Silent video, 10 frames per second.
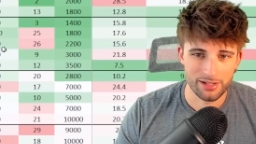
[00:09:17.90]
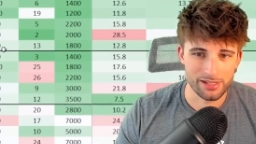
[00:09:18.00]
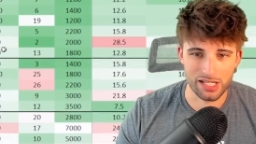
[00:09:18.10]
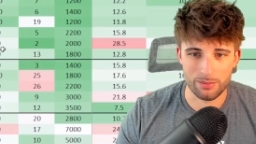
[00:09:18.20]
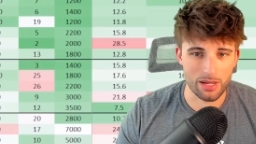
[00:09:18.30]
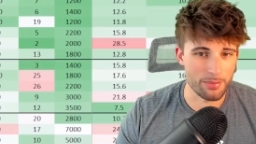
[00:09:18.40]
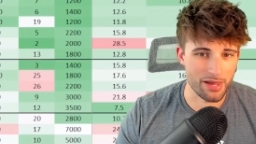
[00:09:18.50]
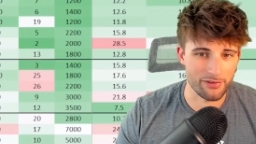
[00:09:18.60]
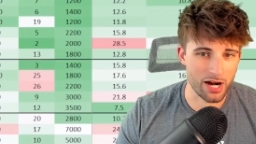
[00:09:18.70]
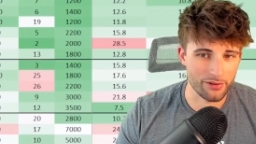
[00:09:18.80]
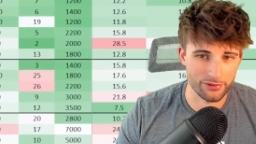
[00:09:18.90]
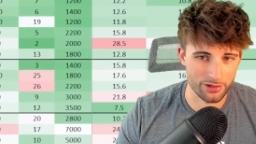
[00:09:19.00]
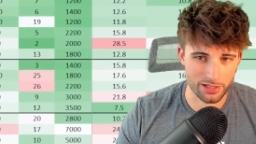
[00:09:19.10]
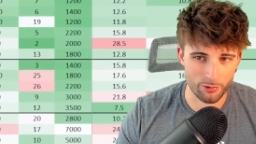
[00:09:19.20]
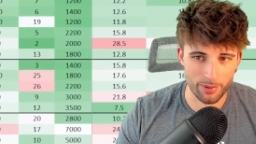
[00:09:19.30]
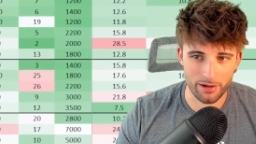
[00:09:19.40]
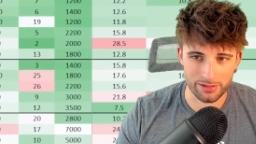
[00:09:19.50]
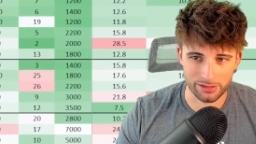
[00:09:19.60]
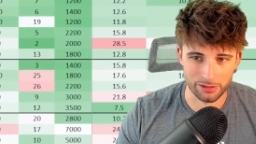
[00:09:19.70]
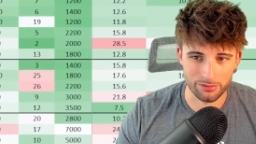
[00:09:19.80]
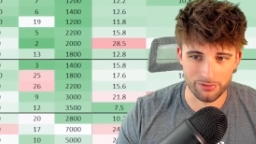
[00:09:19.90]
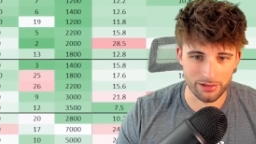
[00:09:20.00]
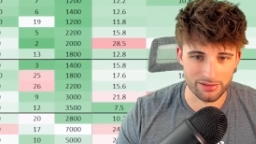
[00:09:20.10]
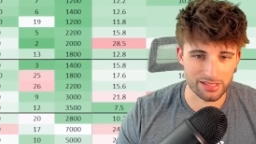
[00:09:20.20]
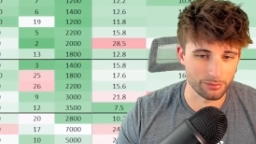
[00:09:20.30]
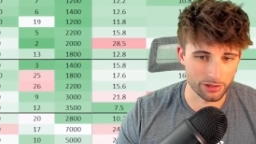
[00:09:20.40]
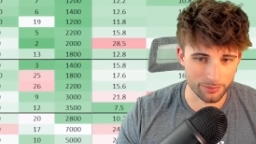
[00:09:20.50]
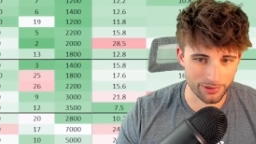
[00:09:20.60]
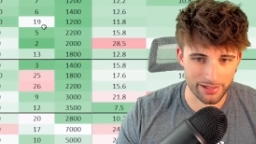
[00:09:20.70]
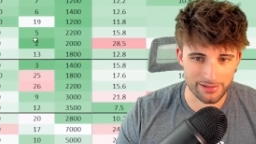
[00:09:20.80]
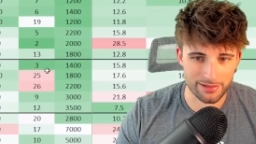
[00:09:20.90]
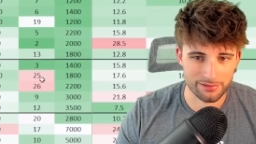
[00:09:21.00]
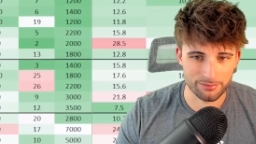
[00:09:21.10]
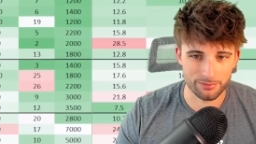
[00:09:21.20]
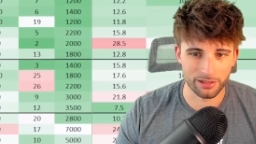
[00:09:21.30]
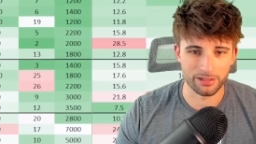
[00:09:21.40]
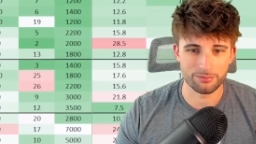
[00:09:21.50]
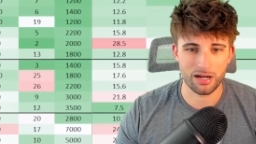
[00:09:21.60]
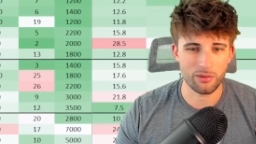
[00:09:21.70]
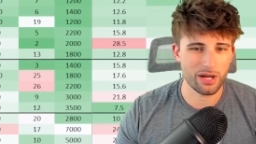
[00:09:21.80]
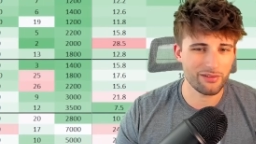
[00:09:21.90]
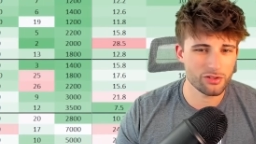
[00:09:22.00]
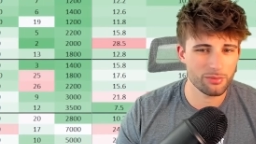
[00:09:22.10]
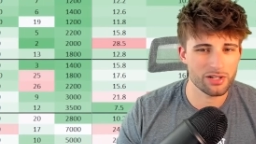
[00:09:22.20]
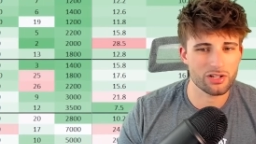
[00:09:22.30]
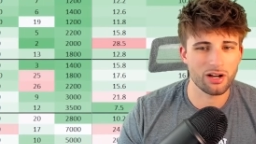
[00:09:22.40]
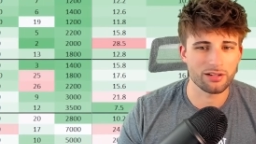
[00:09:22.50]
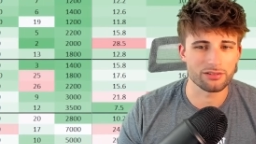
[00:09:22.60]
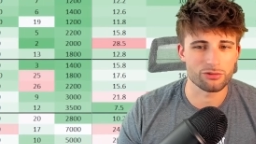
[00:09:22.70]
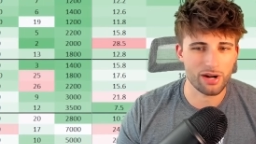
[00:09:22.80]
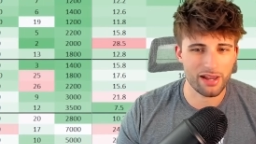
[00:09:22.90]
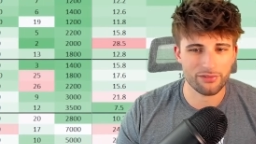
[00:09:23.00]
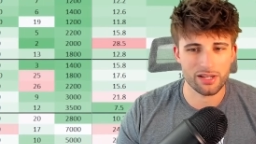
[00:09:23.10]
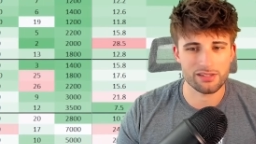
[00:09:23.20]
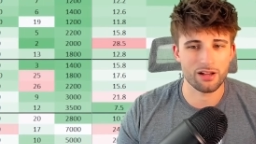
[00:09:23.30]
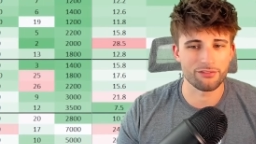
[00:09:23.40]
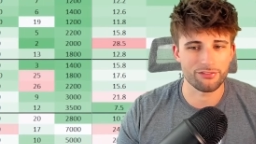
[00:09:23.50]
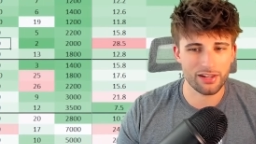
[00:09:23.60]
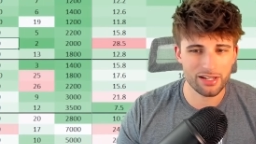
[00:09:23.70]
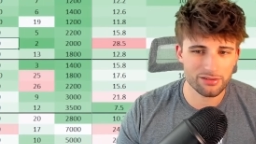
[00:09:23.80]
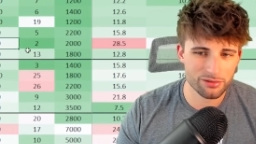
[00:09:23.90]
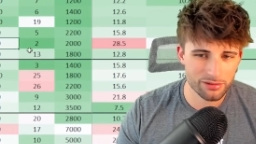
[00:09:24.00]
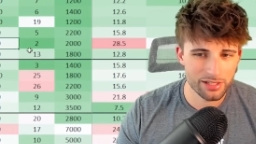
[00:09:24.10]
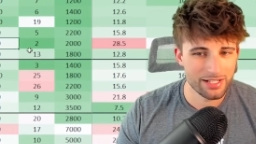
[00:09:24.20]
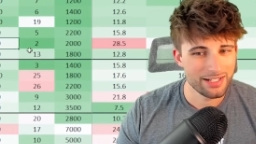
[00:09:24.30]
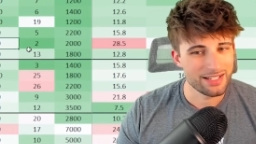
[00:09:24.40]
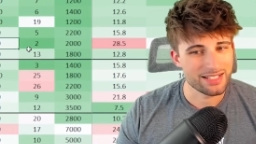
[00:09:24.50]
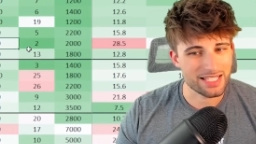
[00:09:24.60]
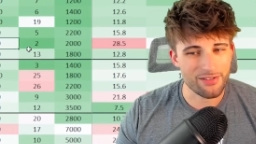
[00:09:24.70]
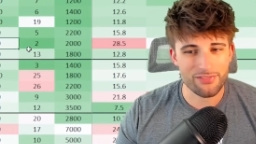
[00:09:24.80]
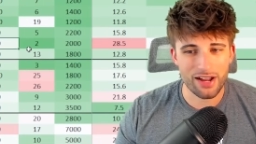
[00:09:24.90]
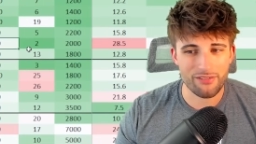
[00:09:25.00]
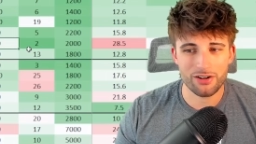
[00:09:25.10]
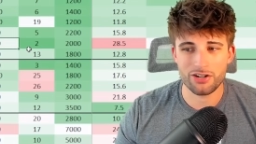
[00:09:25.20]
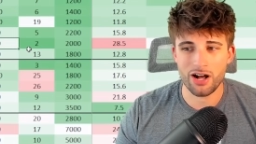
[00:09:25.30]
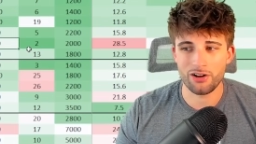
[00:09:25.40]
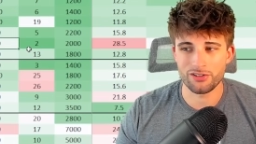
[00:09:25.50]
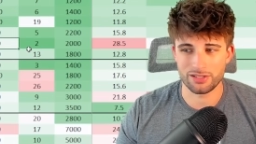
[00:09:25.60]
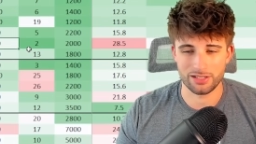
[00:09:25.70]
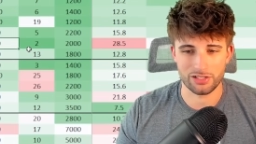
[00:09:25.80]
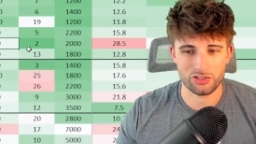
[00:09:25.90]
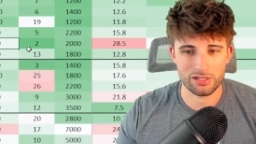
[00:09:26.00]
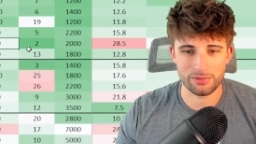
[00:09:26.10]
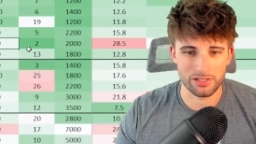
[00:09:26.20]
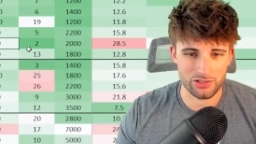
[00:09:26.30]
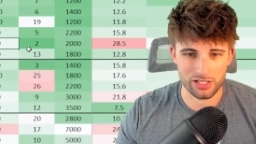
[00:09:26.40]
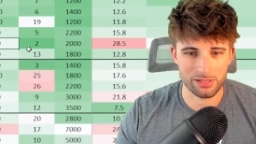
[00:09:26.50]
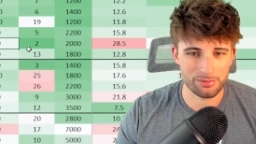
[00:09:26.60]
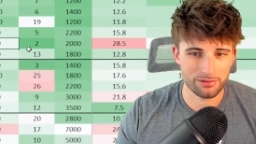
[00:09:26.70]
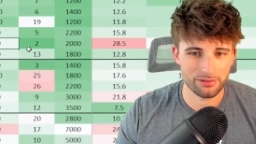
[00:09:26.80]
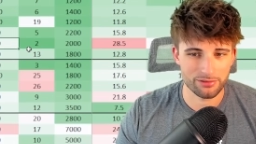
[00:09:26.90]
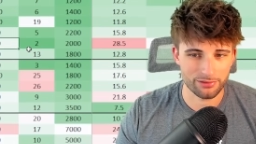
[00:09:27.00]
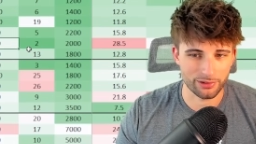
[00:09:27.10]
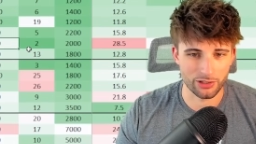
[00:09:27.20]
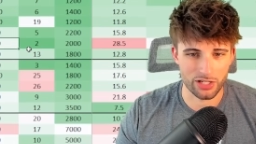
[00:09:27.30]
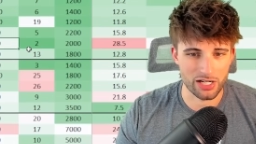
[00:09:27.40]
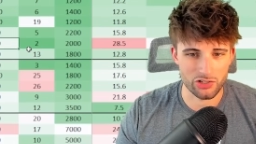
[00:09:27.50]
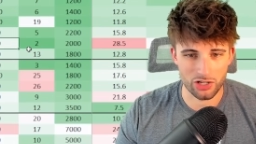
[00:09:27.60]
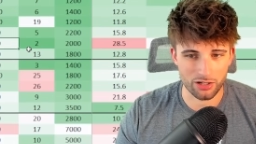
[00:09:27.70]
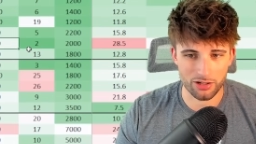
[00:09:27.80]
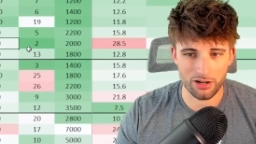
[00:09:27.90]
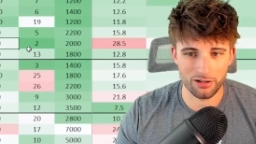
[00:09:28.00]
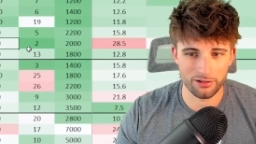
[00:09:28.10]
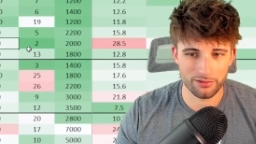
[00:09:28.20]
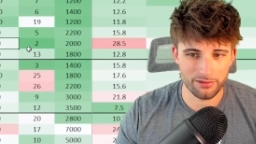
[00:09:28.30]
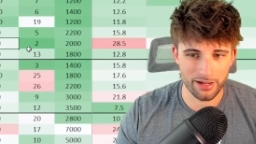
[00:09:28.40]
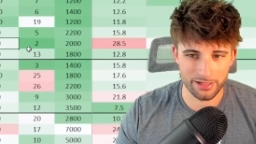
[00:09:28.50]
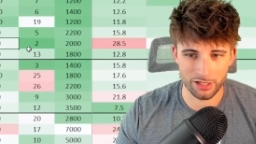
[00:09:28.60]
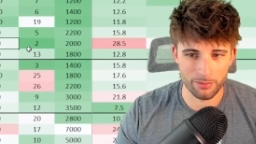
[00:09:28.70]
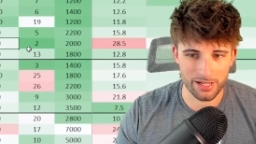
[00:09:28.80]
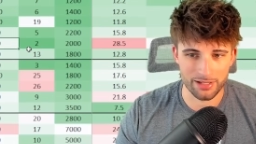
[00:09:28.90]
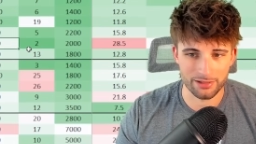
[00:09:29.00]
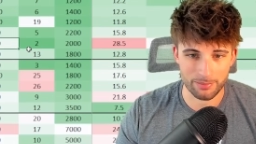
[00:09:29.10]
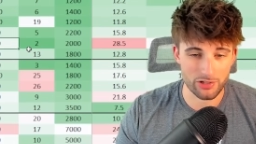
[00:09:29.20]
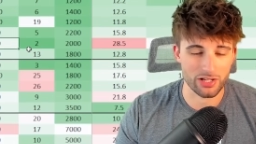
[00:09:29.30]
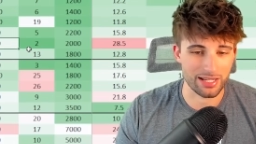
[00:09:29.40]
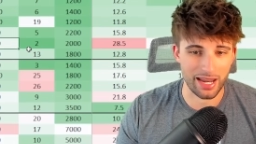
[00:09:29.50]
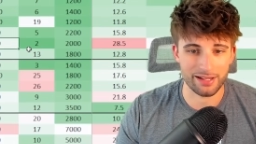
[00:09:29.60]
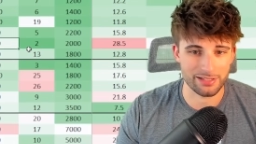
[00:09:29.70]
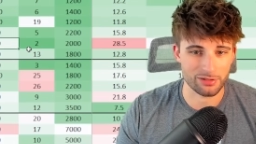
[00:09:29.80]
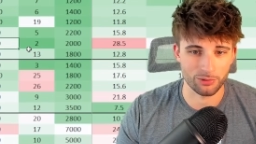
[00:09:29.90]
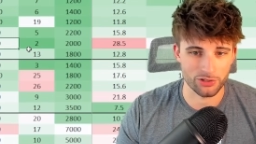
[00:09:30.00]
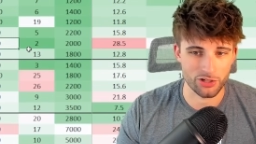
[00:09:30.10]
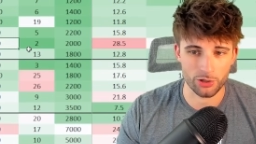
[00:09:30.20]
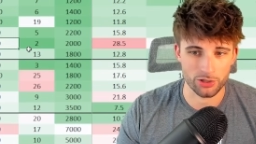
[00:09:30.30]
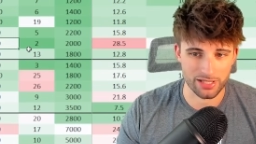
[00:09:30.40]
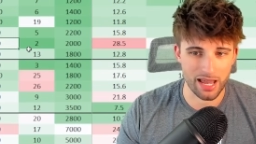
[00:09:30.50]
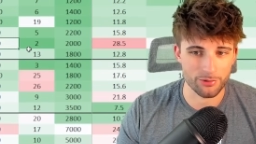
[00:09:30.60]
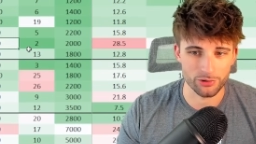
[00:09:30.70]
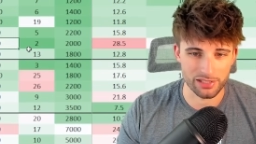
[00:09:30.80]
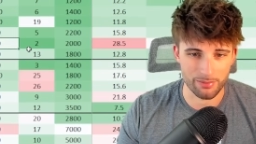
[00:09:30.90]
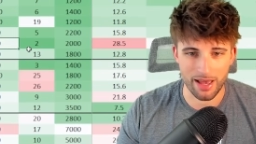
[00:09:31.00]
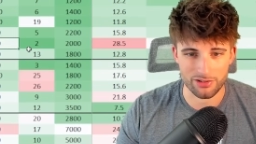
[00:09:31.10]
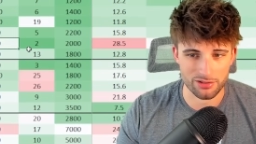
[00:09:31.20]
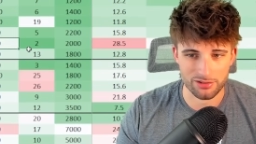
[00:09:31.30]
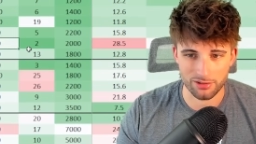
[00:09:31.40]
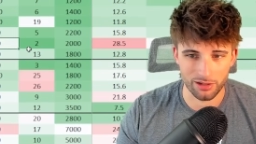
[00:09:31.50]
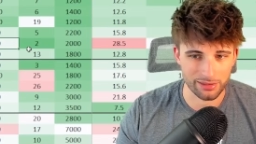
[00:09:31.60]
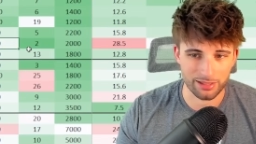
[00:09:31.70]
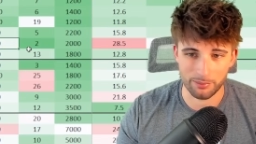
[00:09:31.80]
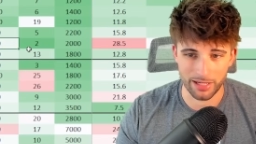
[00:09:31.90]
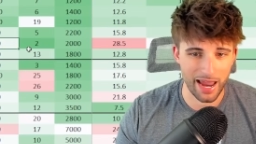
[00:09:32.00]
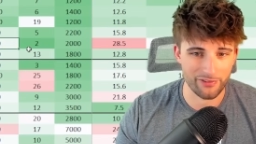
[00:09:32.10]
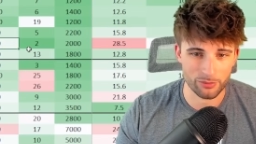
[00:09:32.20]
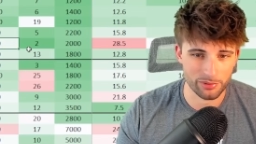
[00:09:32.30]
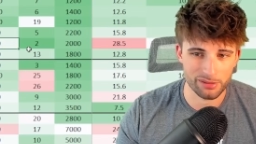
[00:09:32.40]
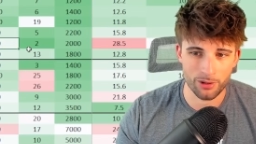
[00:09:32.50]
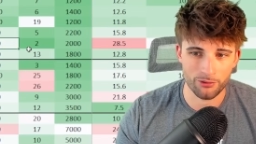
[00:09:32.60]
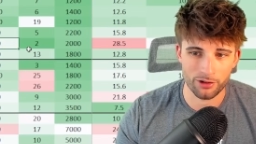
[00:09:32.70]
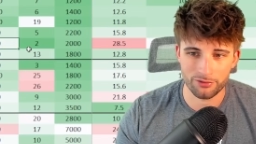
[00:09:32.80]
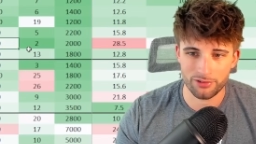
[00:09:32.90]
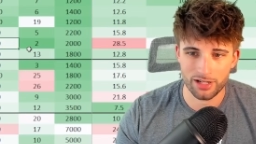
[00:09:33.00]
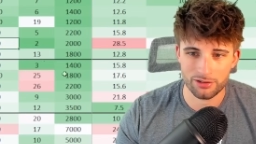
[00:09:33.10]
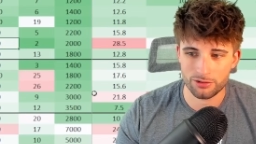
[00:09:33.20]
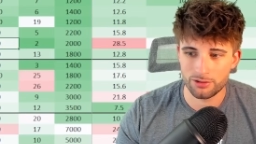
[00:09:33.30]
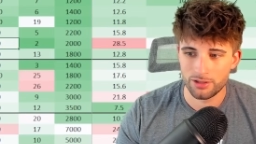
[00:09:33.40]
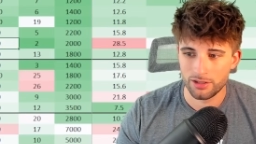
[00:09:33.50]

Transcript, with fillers: He could be a pivot off of Christopher Bell. I think they're very similar plays, but probably won't have too much on DraftKings. On FanDuel, $7,500 is extremely cheap for a JGR car and intermediate, especially at Kansas where Toyota just absolutely smashes. So I think I'm going to have to play him over on FanDuel